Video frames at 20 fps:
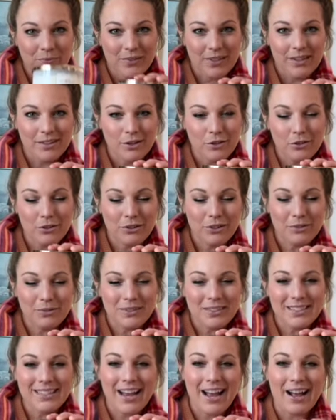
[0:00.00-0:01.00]
another good
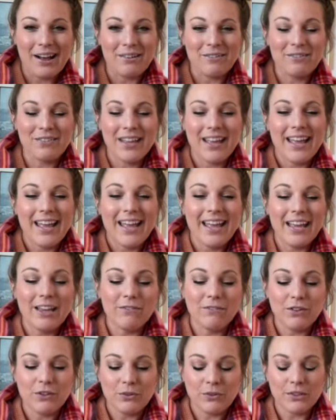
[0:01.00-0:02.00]
one to have
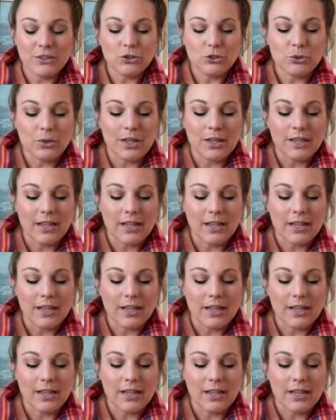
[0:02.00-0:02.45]
if you enjoy